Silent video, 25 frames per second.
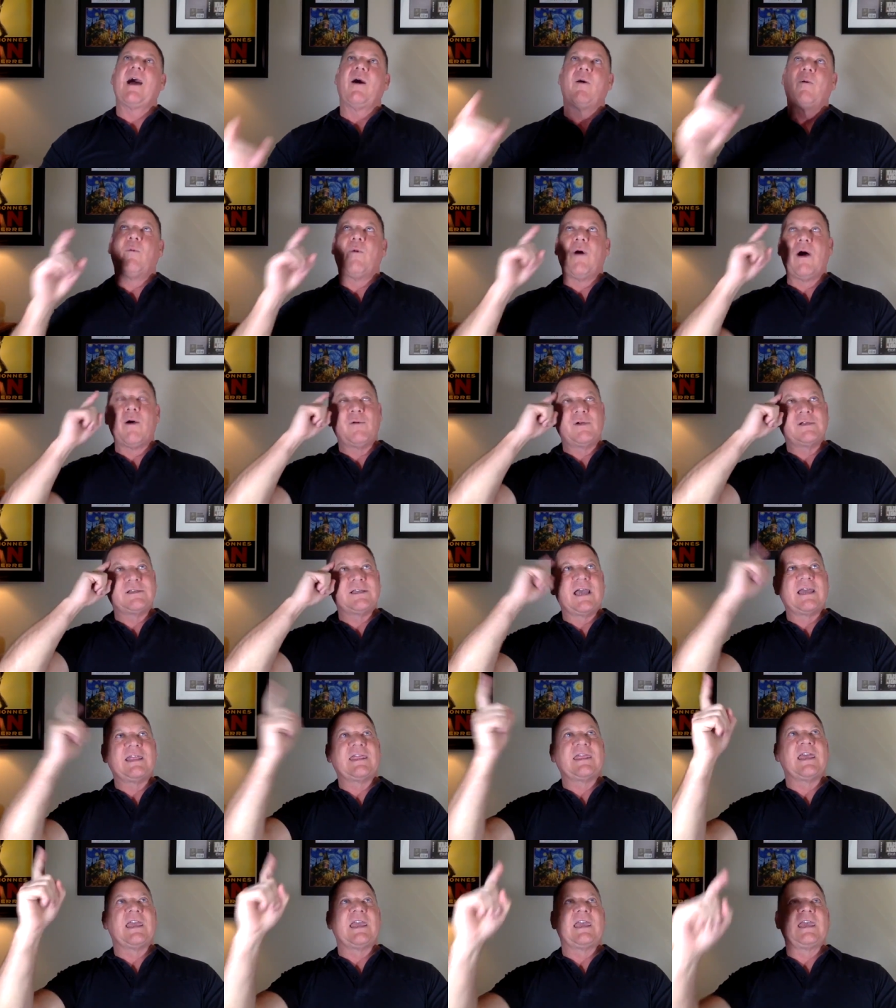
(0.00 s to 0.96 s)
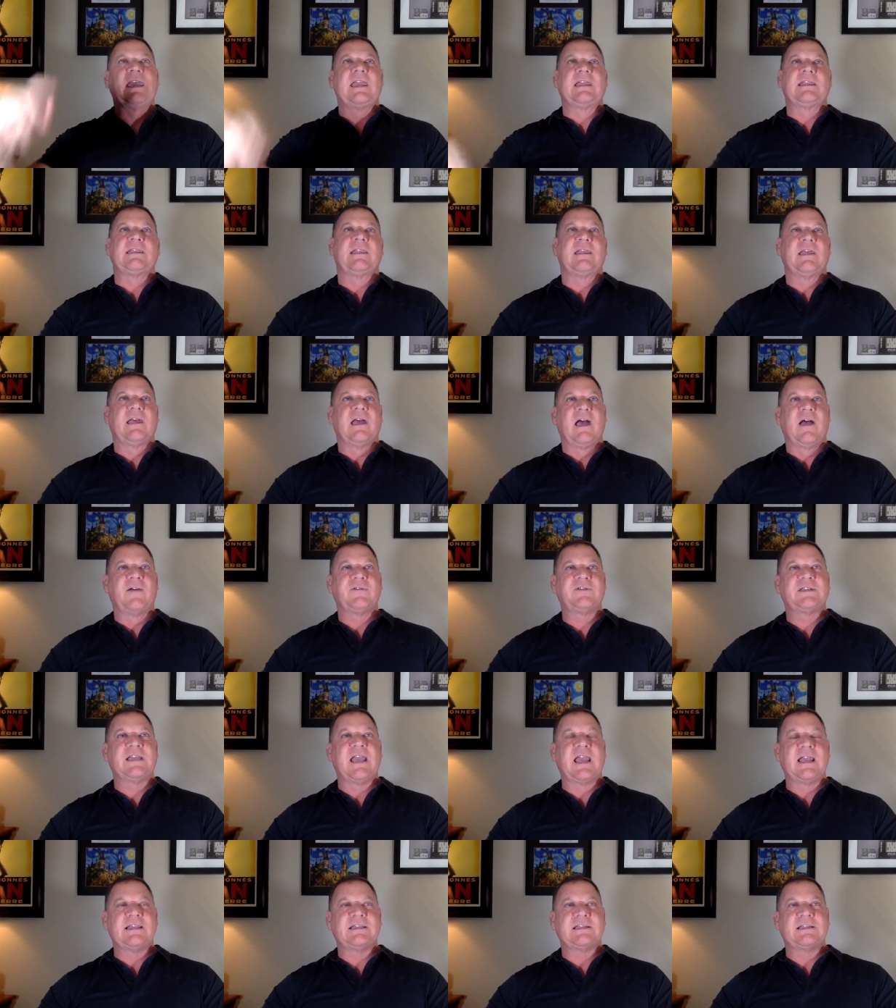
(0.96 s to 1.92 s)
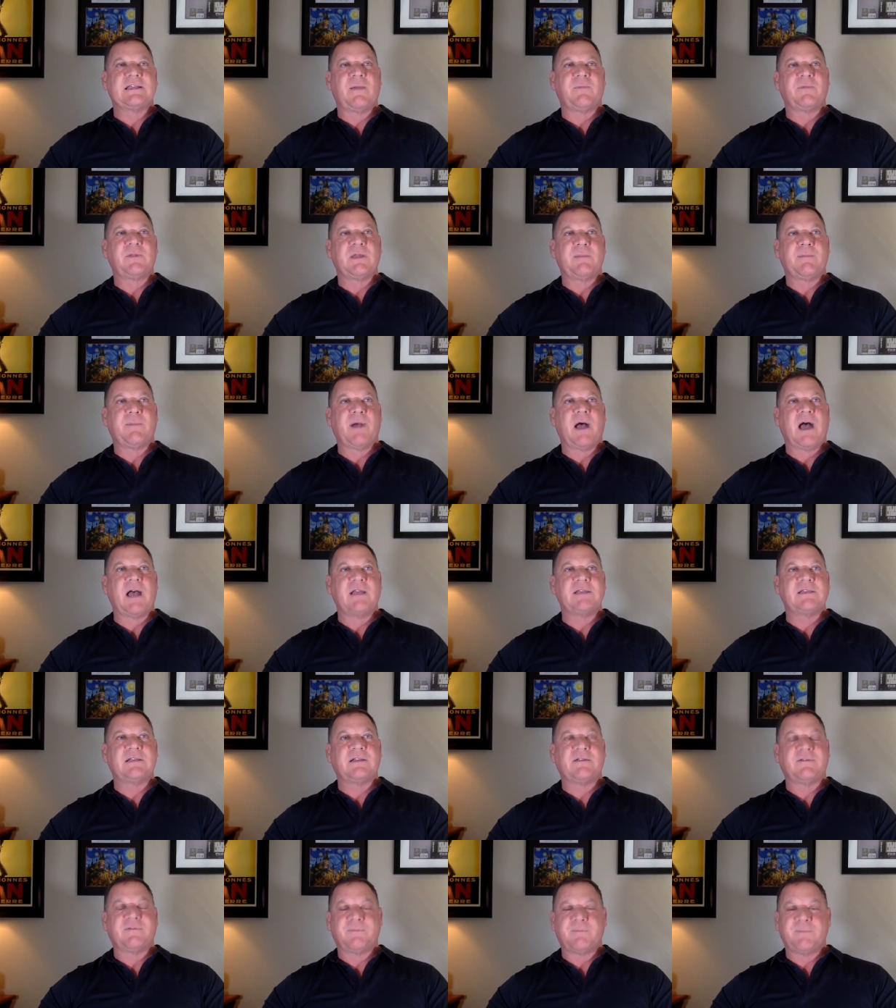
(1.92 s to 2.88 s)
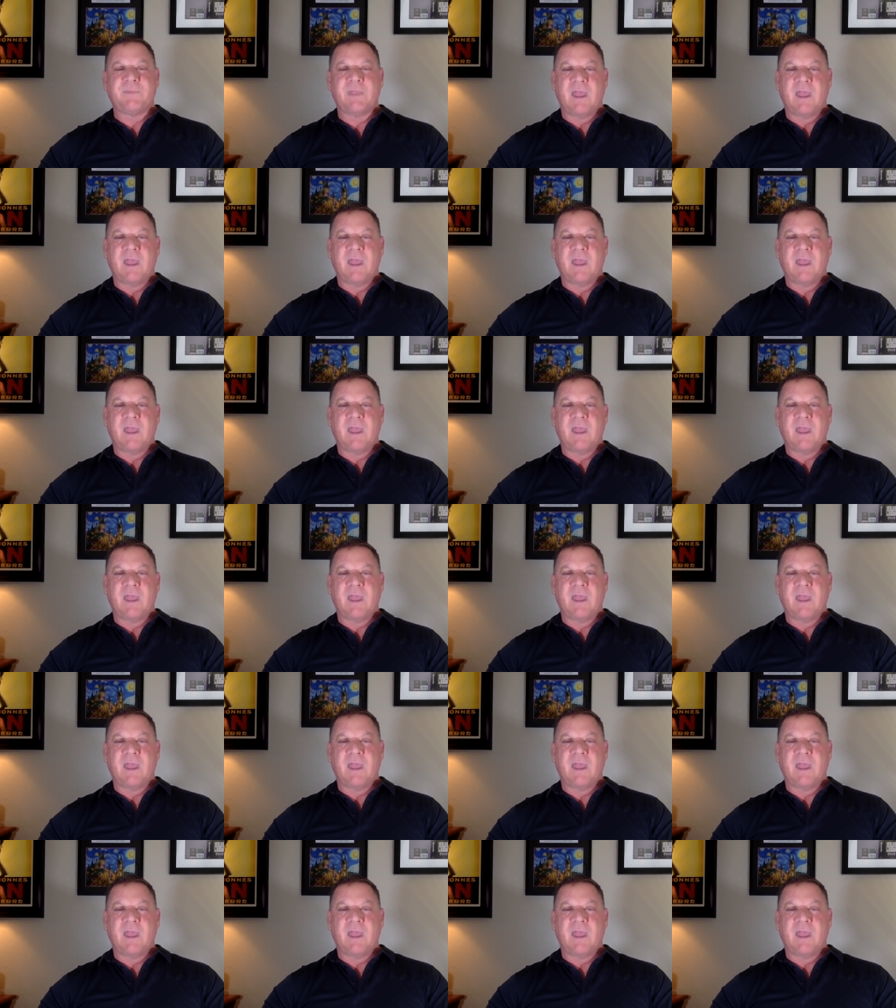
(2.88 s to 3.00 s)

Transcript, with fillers: What was I thinking of saying something positive?